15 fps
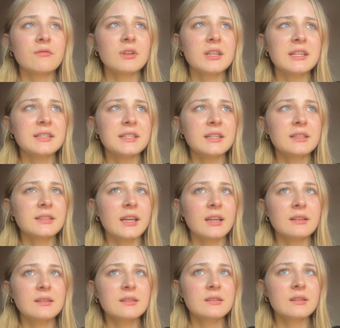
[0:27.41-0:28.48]
really
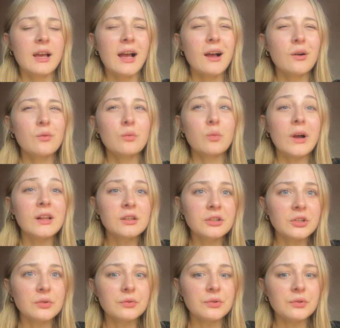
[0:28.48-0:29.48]
dictates how well you